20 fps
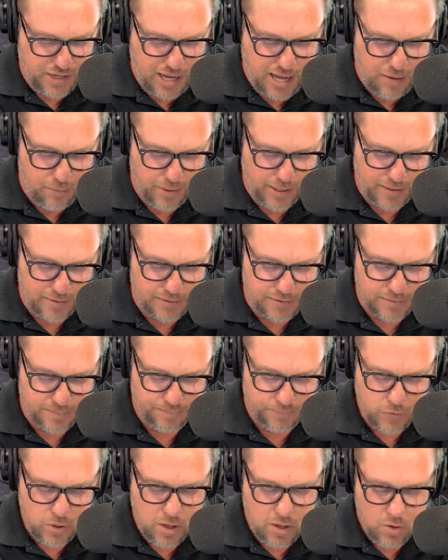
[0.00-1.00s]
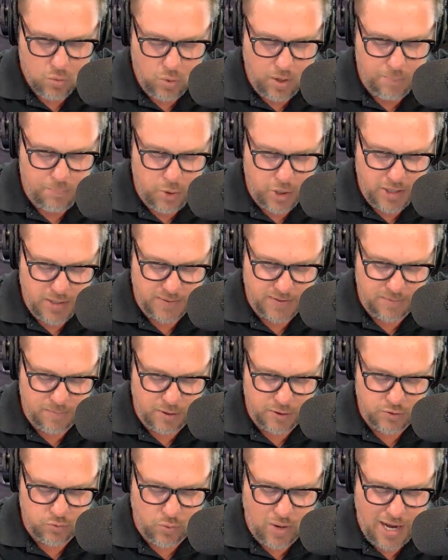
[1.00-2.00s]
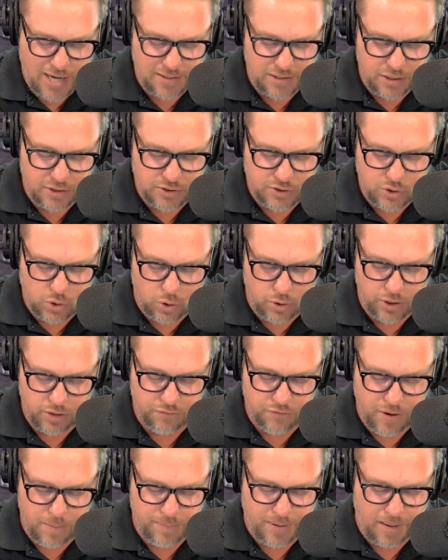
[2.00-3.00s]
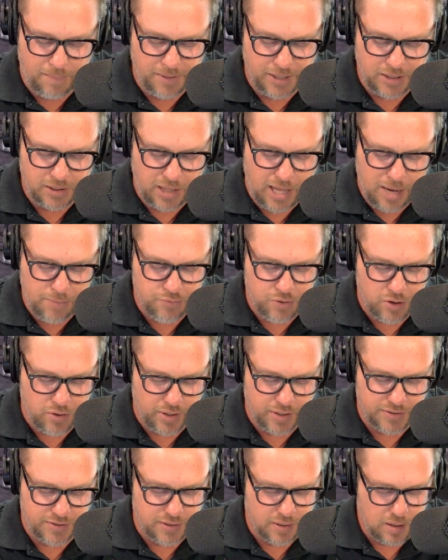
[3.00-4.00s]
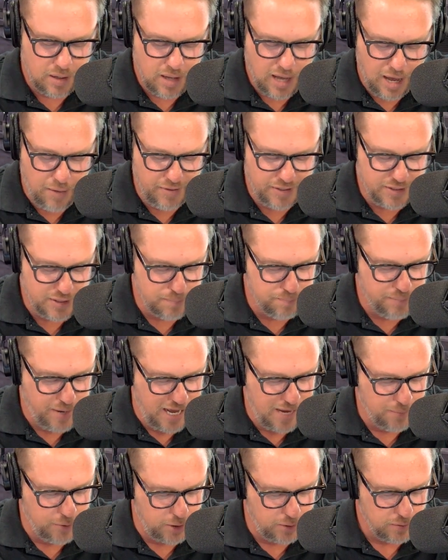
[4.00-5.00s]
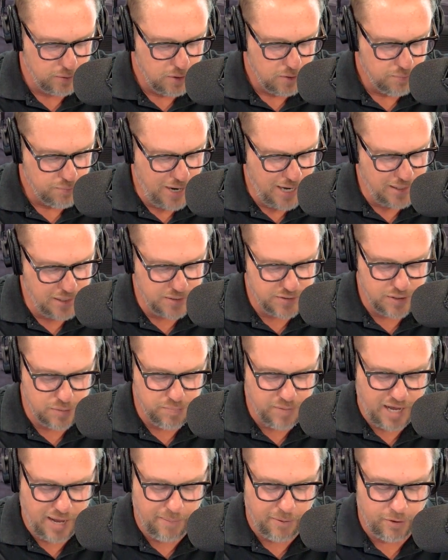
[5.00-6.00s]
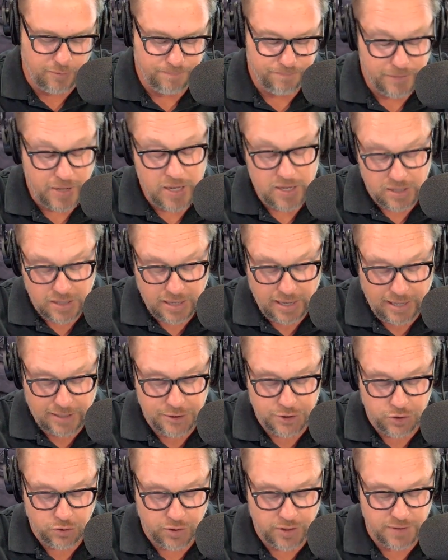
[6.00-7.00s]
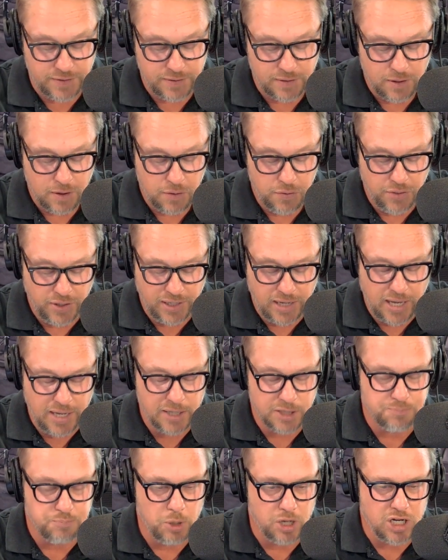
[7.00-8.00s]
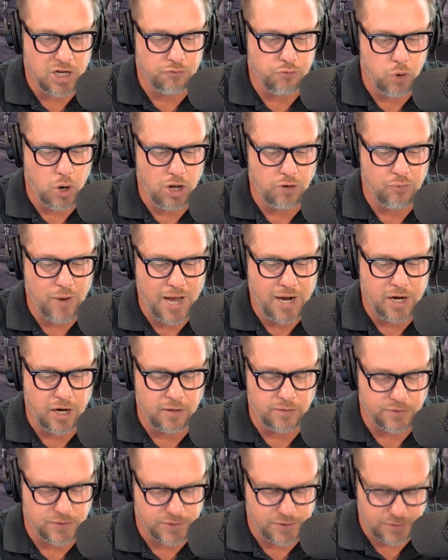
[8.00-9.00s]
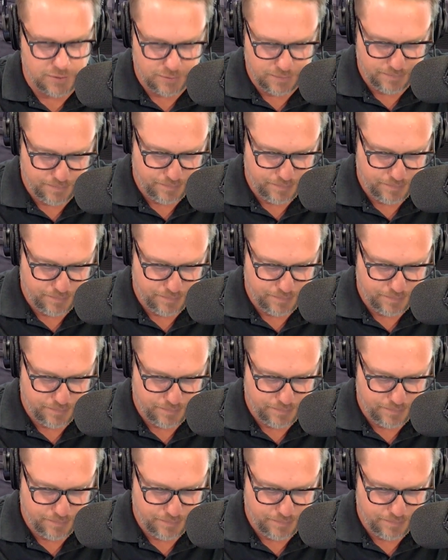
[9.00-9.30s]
Hot Wings. What book is the most widely stolen from public libraries? Hot Wings said Bible. Bradley said Bible. The answer is the Guinness Book of World Records.